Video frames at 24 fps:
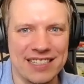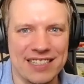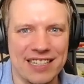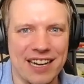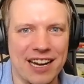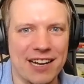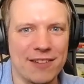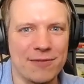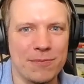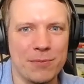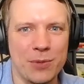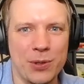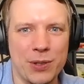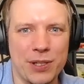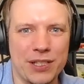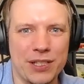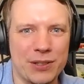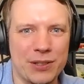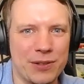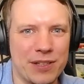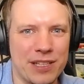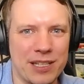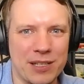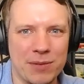dive more
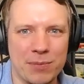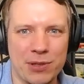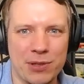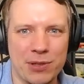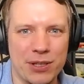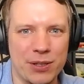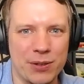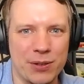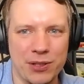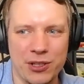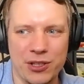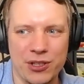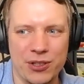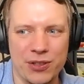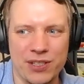into the approach,